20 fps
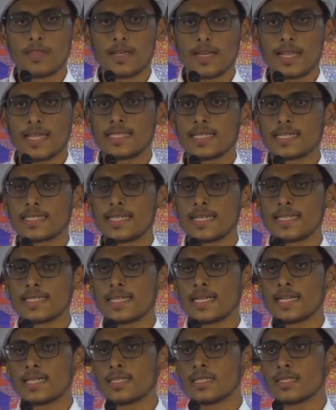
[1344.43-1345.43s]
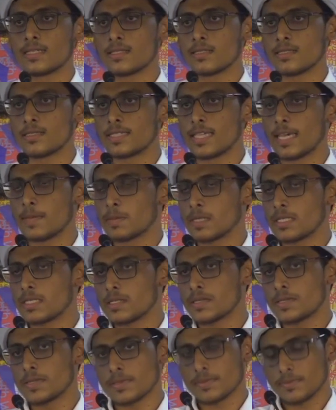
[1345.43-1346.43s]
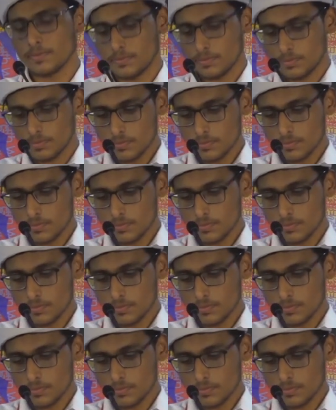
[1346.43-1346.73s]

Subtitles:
rather than the other chapters.